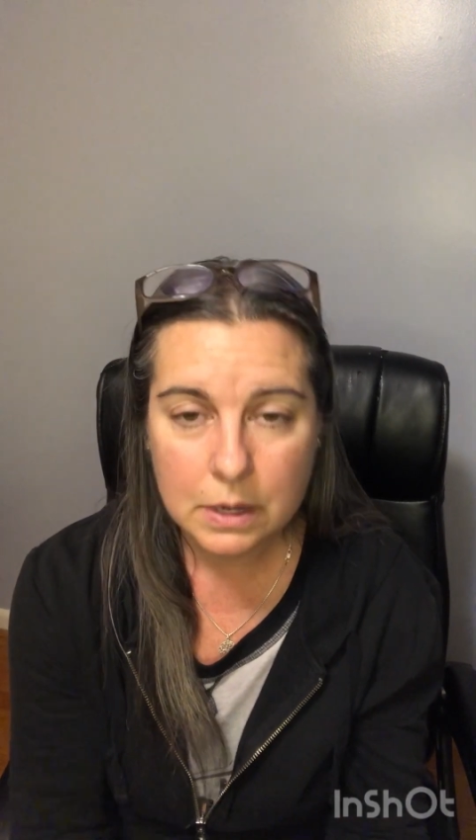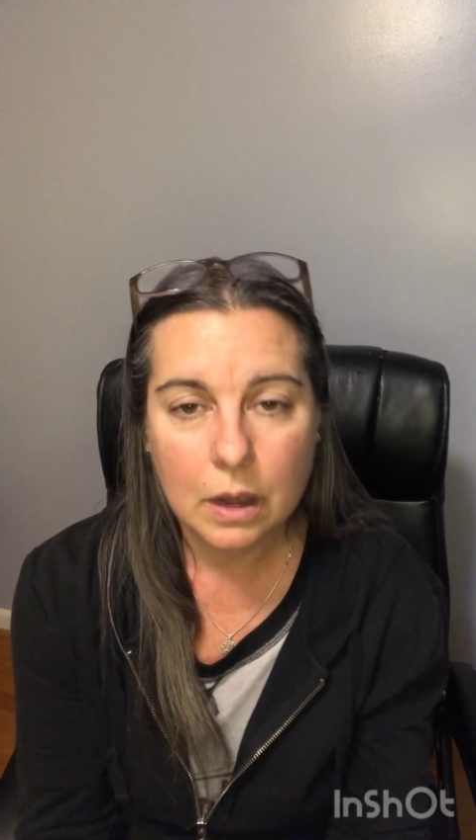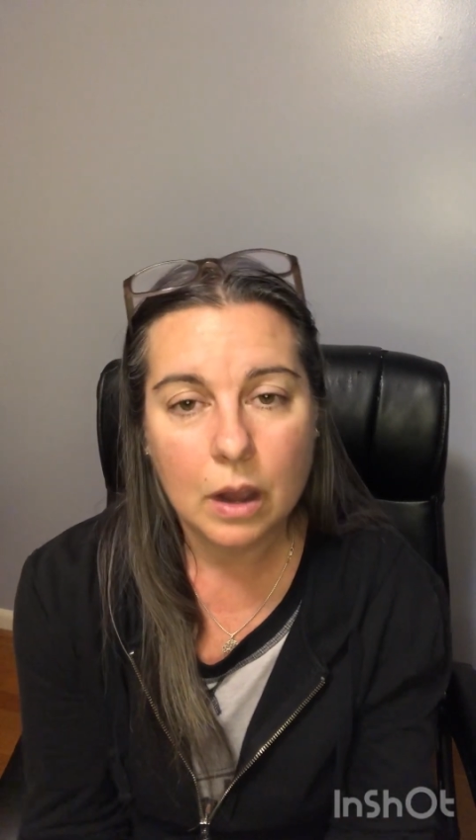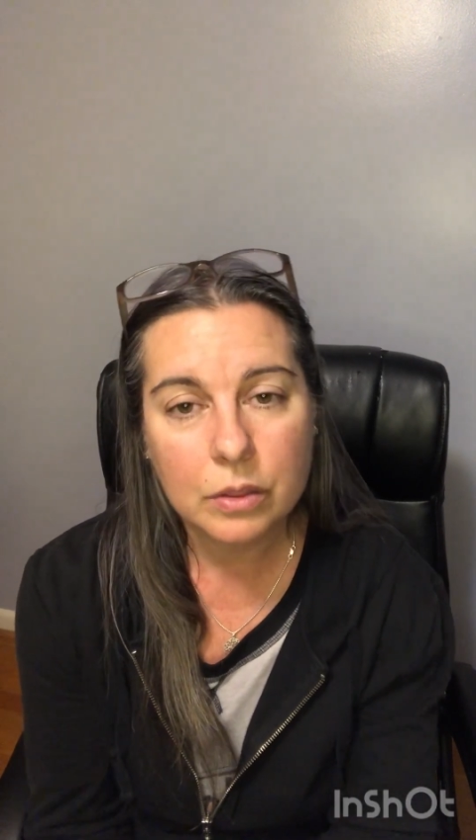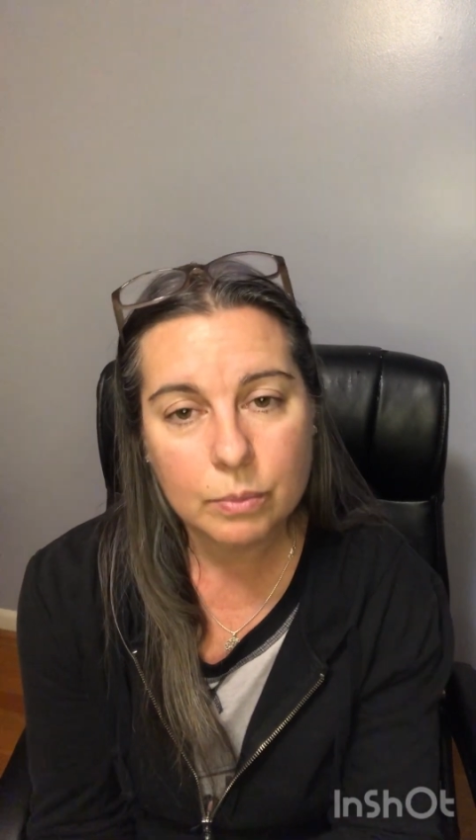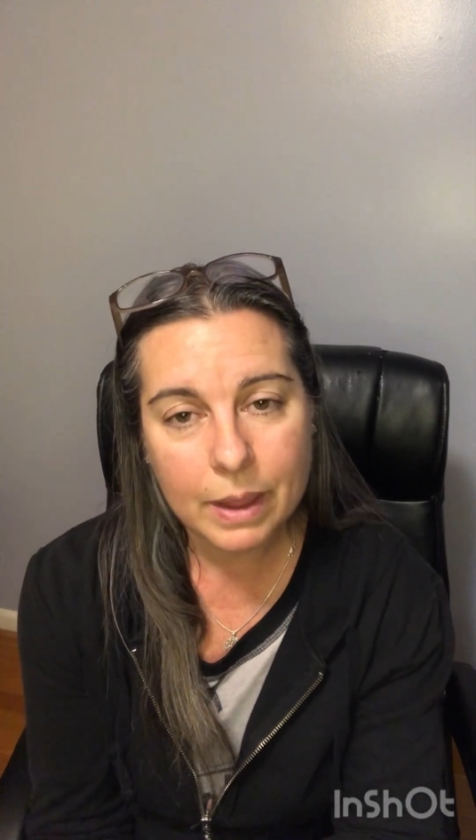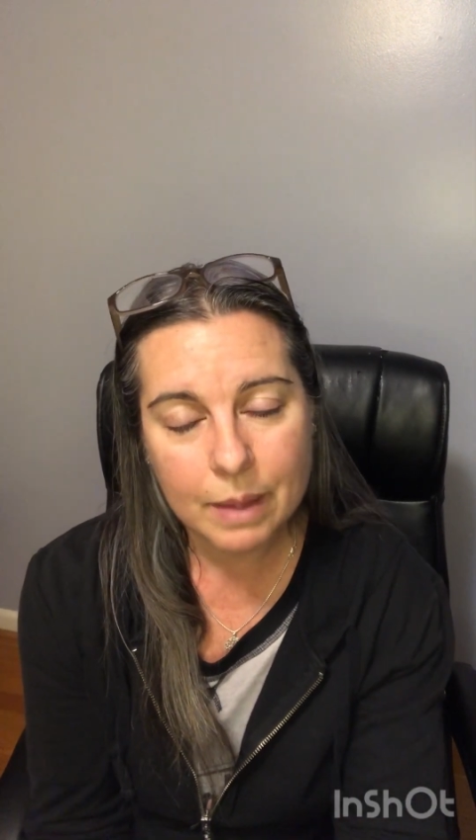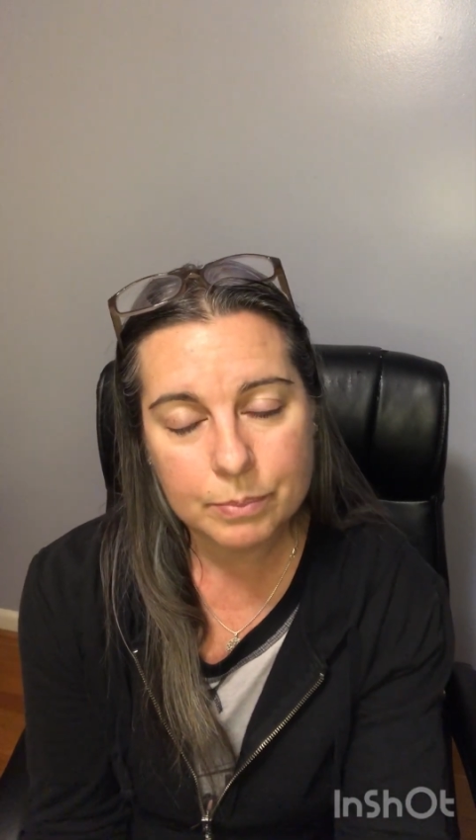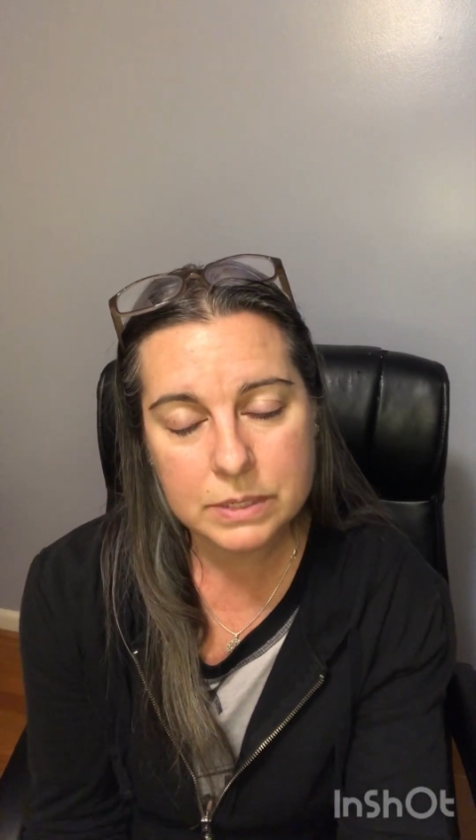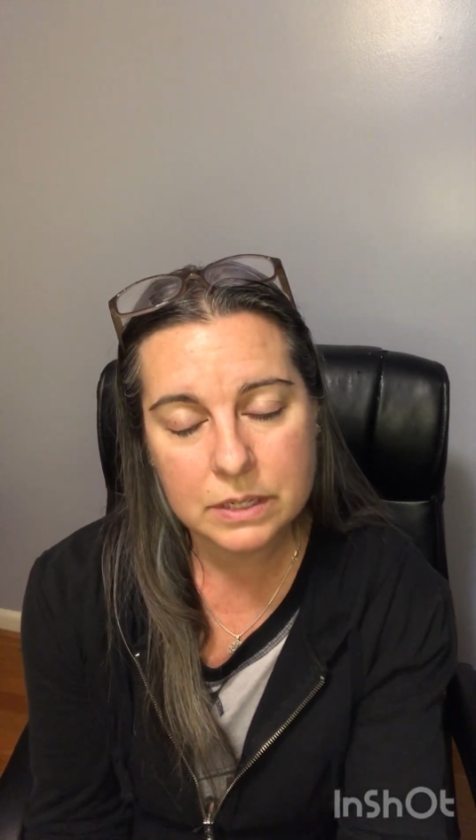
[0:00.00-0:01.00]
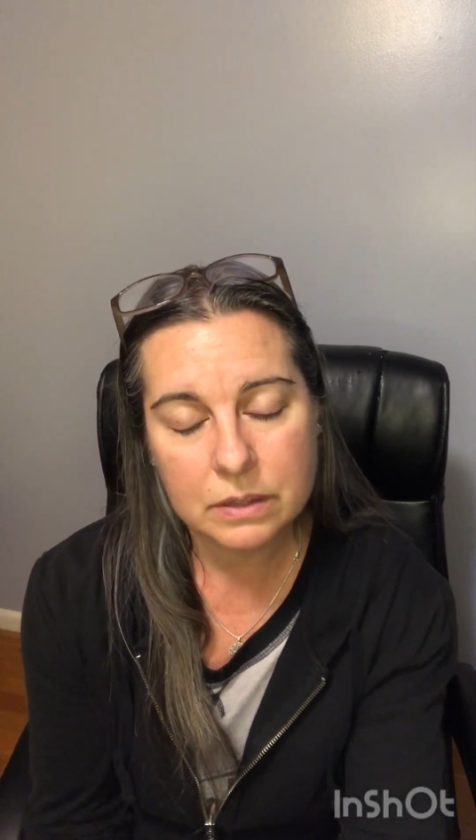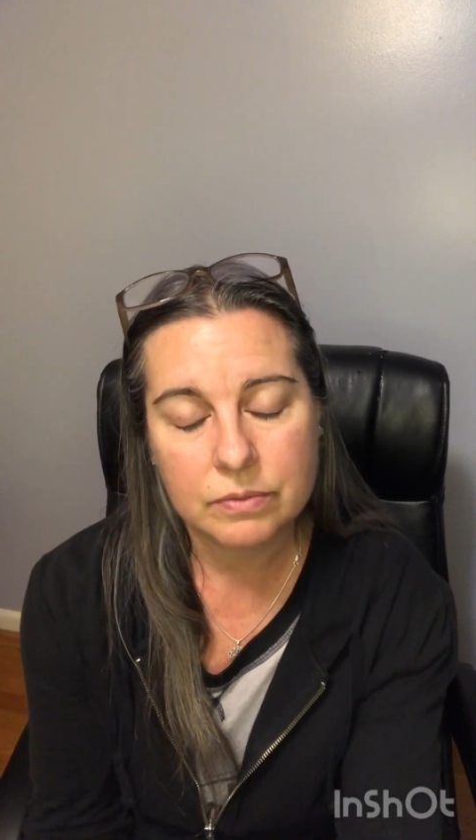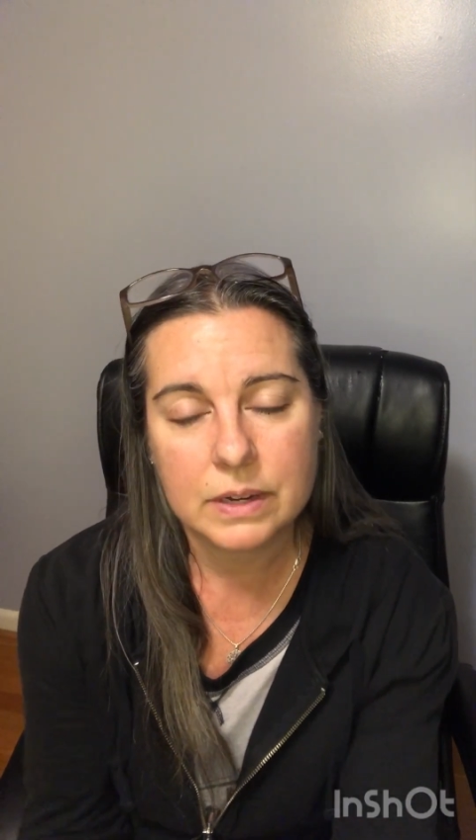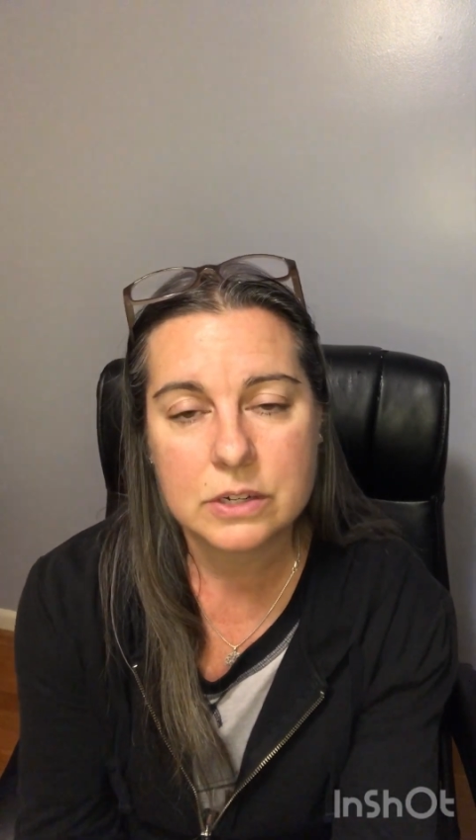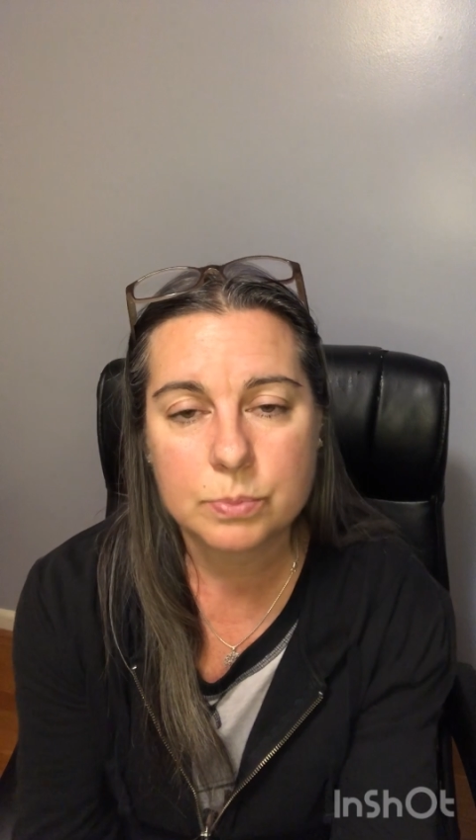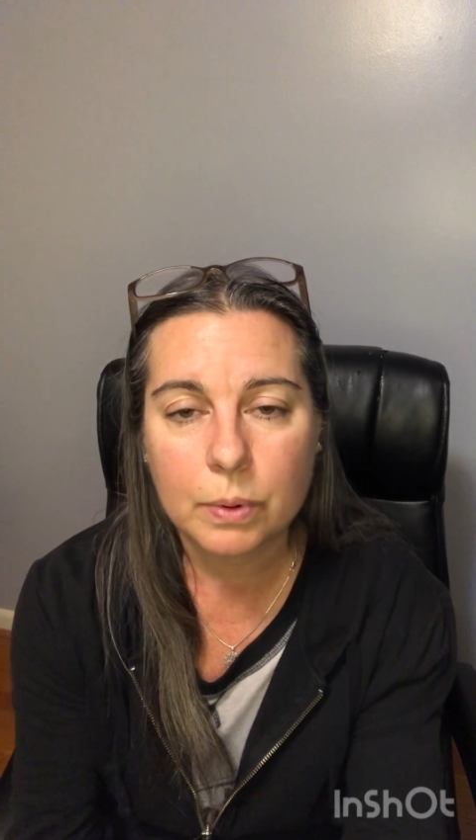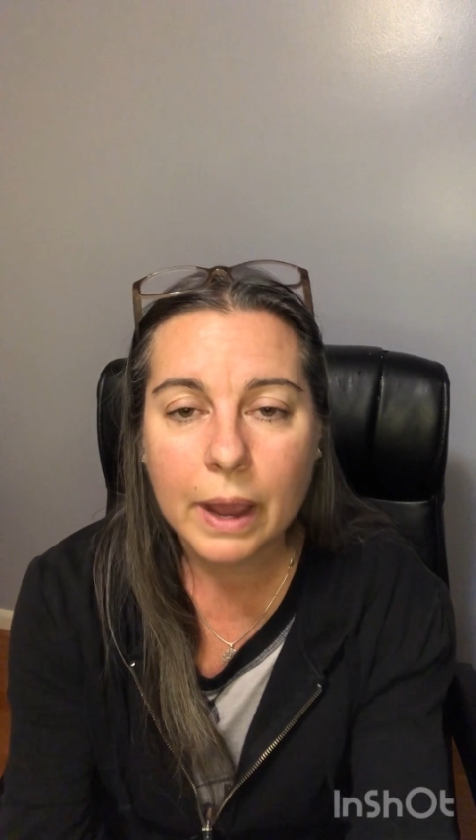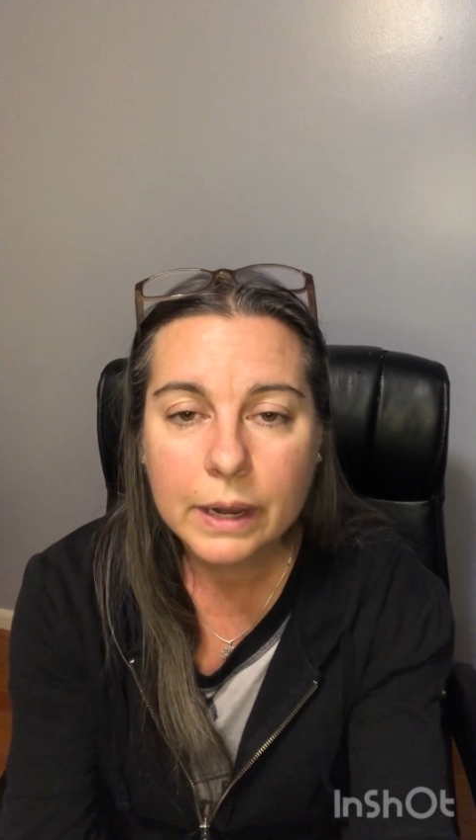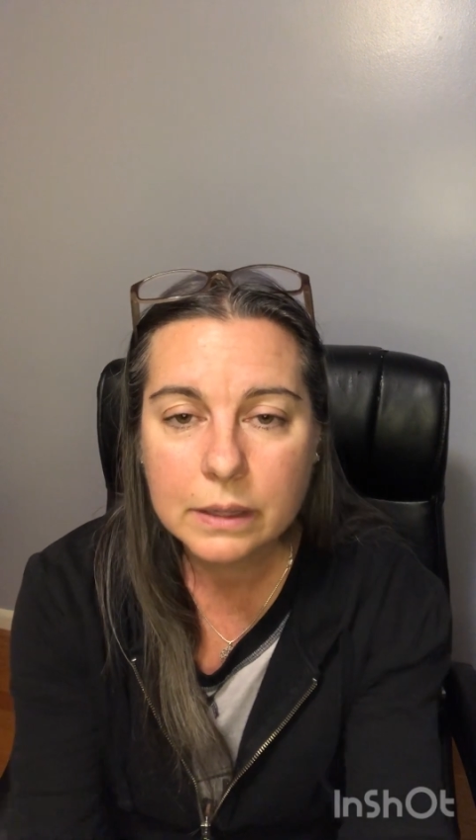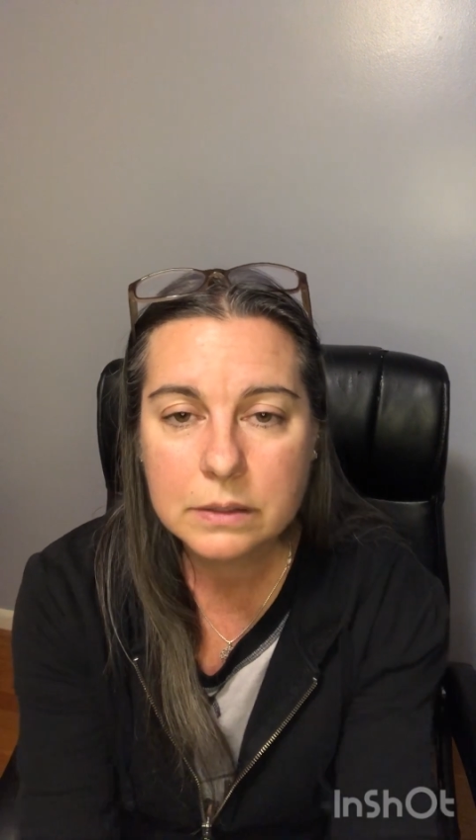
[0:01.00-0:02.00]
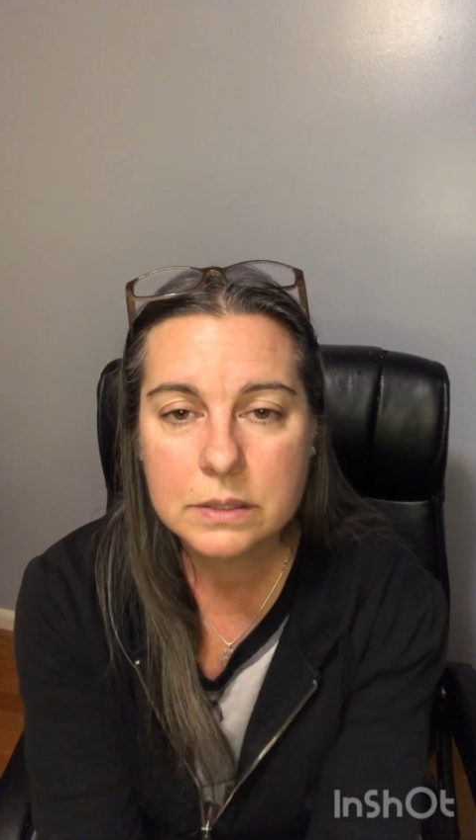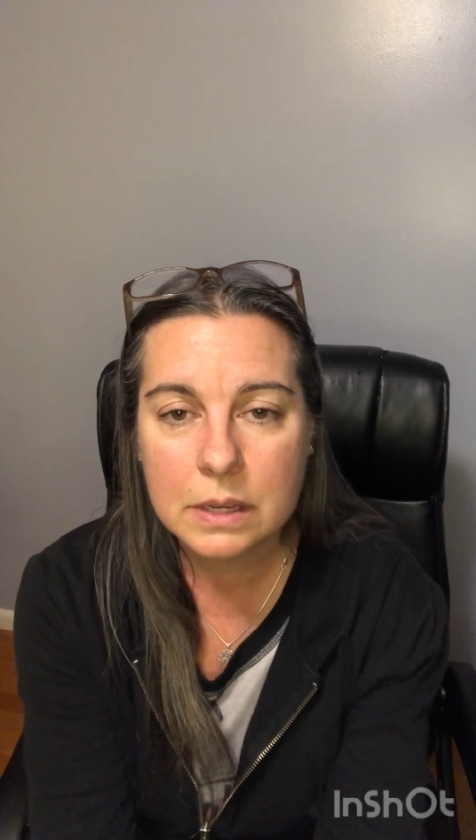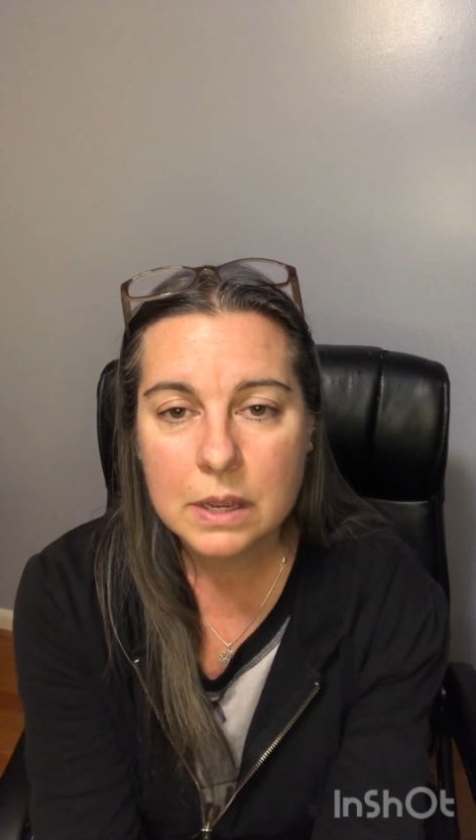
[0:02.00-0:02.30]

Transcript: all the way up until the finished product.